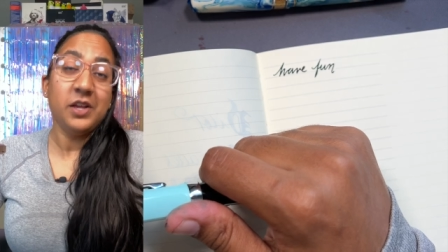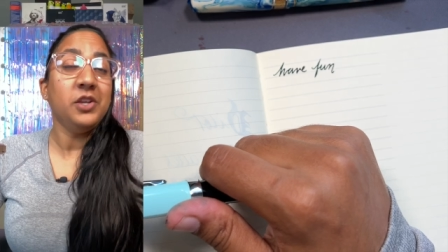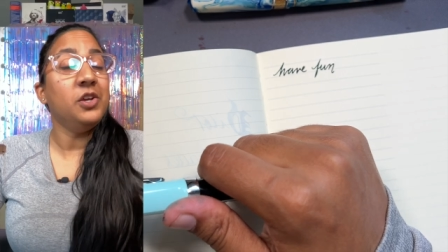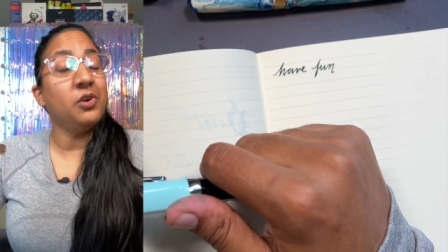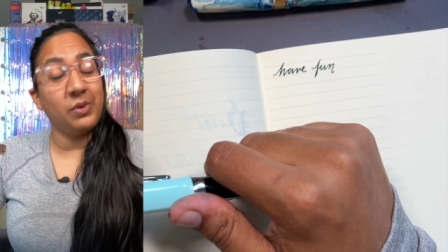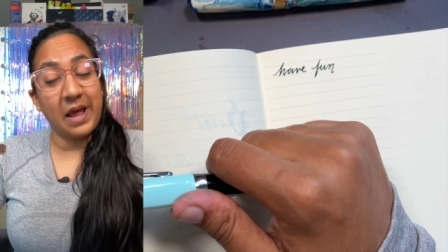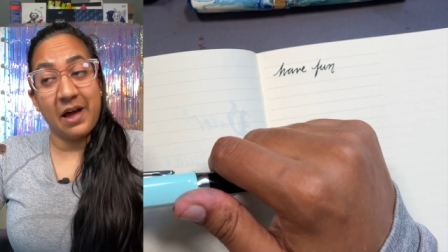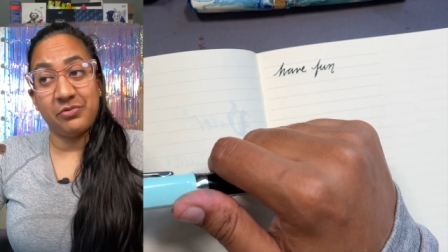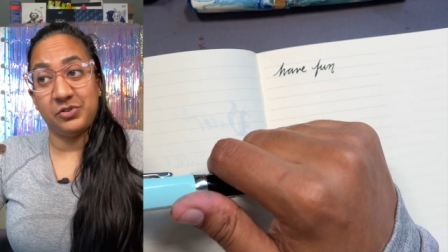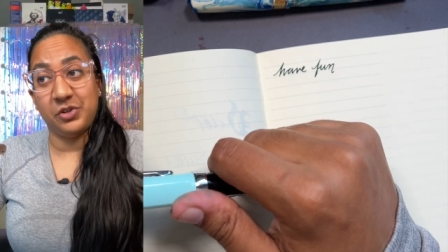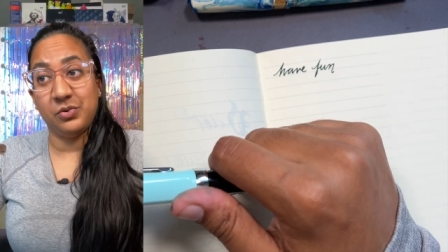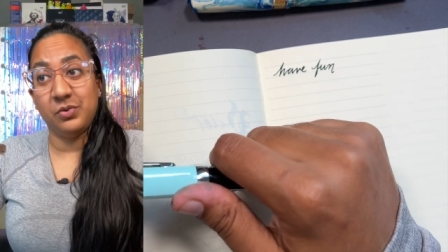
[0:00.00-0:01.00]
You don't
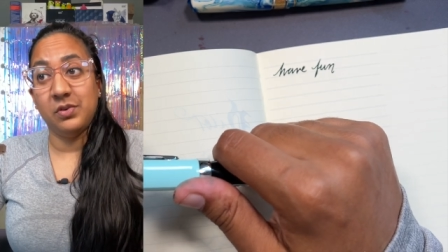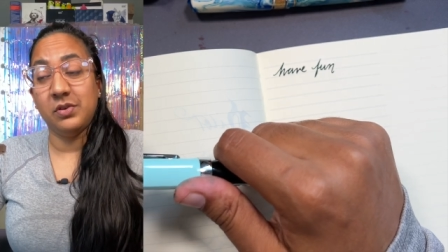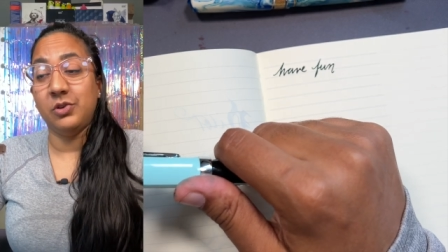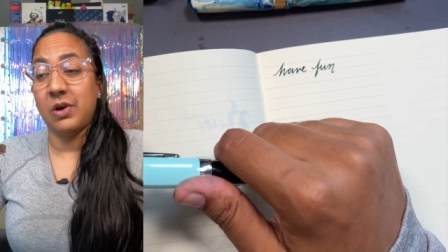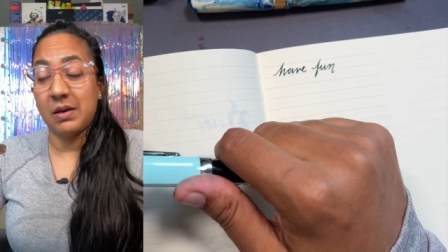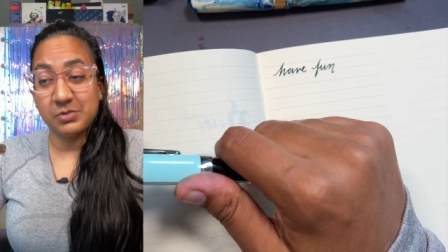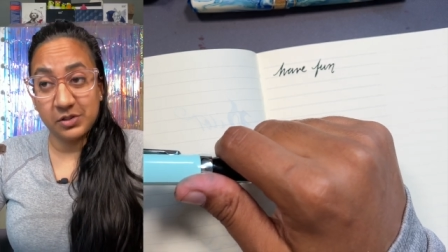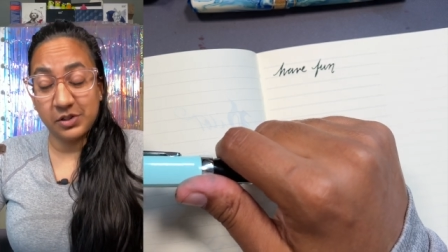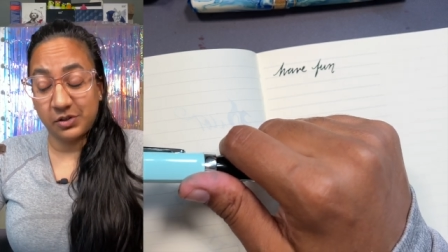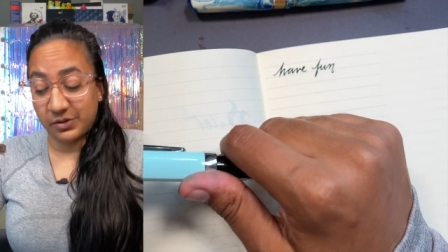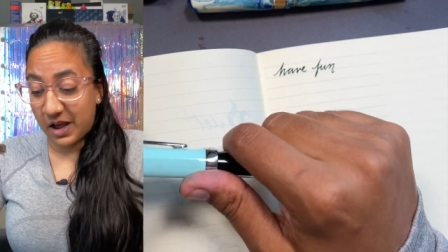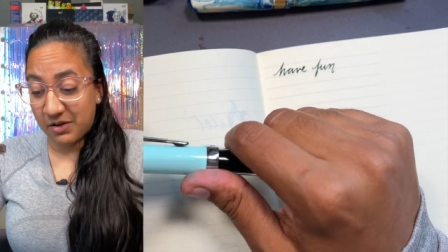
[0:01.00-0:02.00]
have to. You absolutely
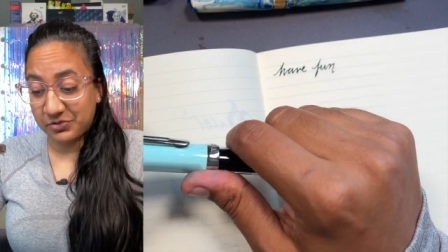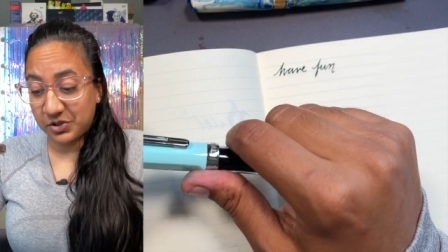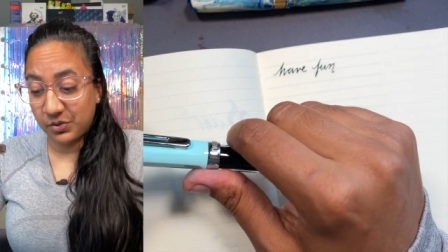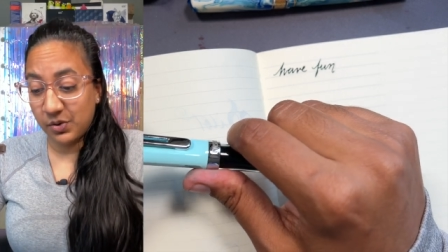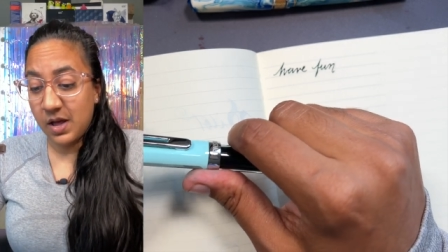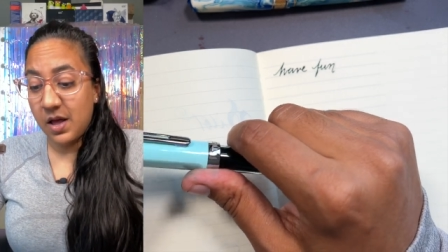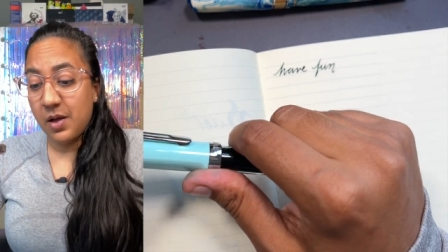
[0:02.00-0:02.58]
don't have to.